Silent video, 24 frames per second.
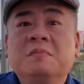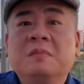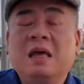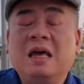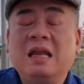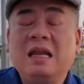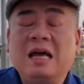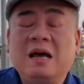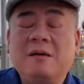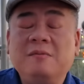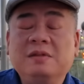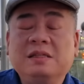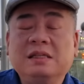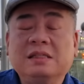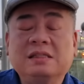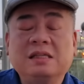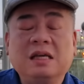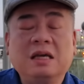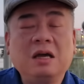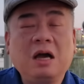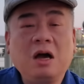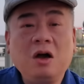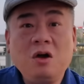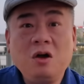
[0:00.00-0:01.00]
And I'm just
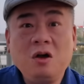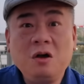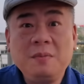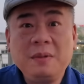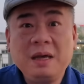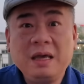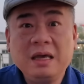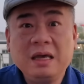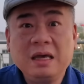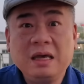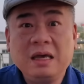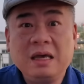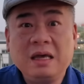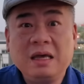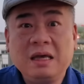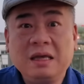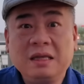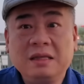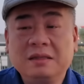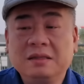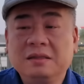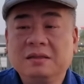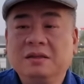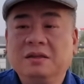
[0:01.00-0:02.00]
like, oh my
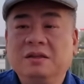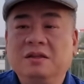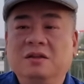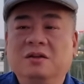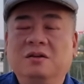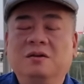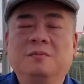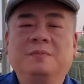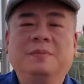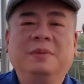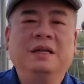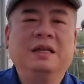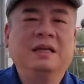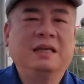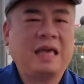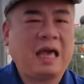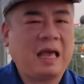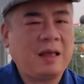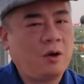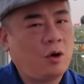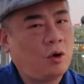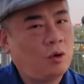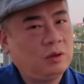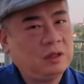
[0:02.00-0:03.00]
God, you know, but it
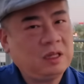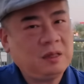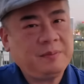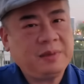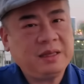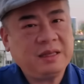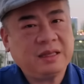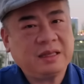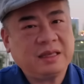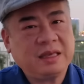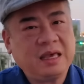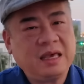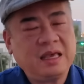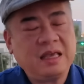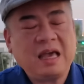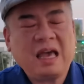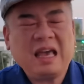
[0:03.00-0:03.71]
can't only be the kid.